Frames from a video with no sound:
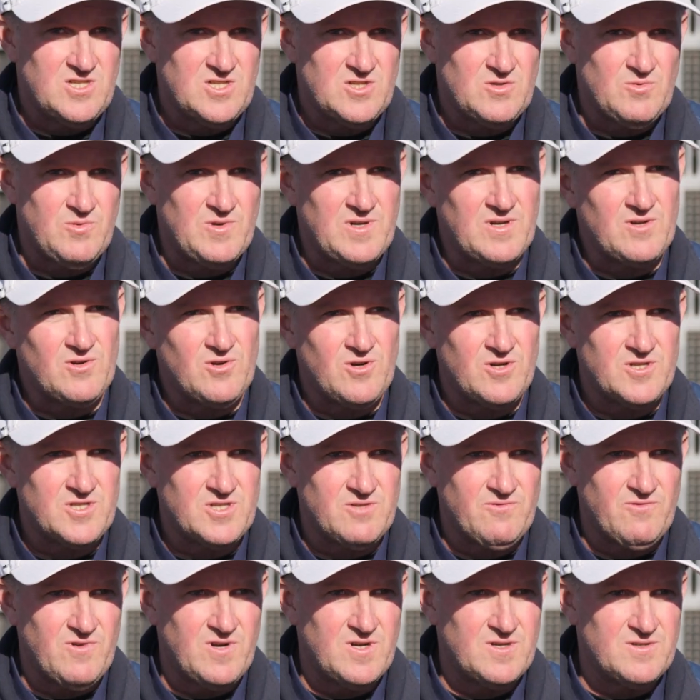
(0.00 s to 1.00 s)
just went
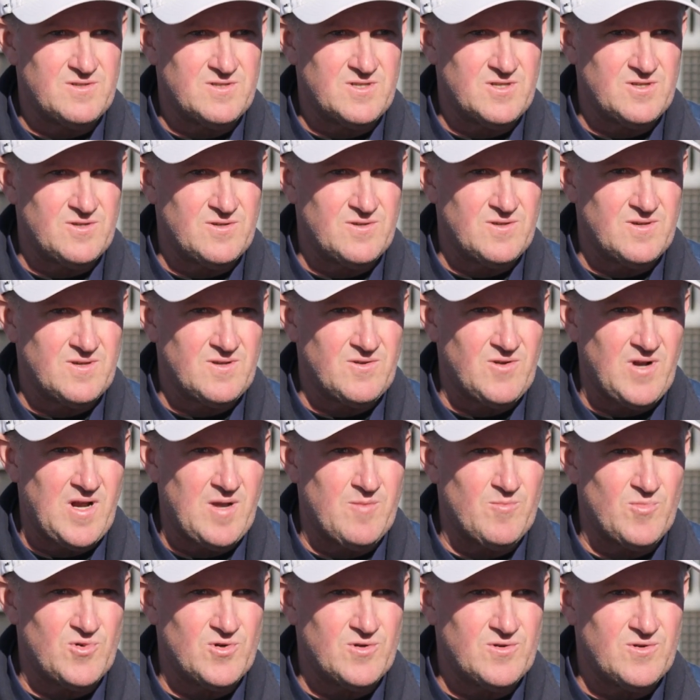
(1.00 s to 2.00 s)
across the road to the
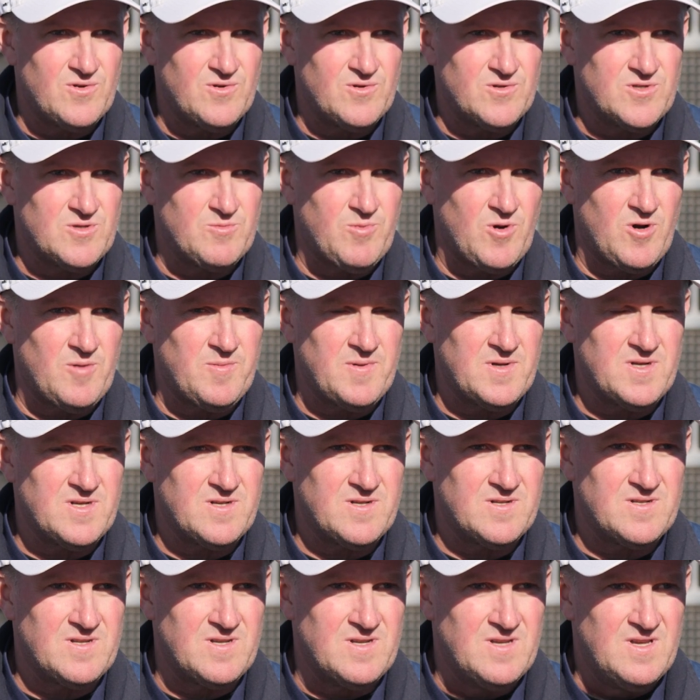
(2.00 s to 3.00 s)
Cranbourne course proper
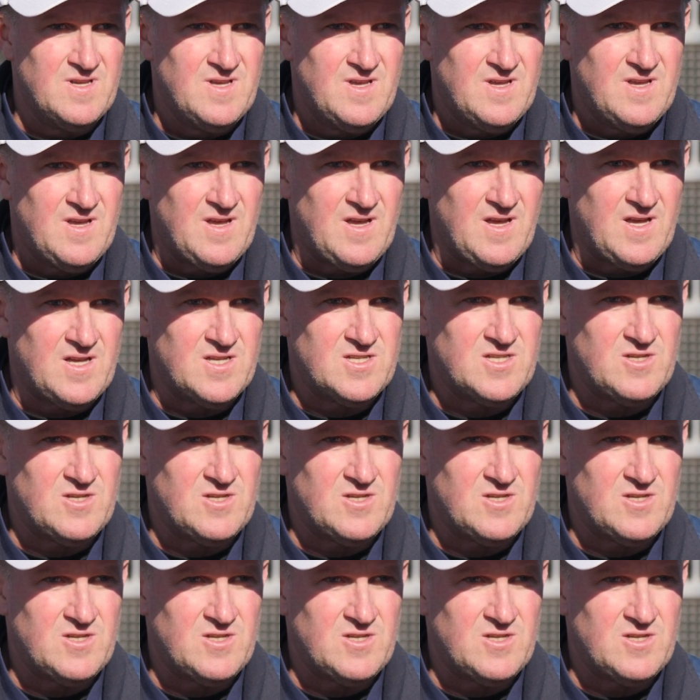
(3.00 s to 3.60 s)
and uh,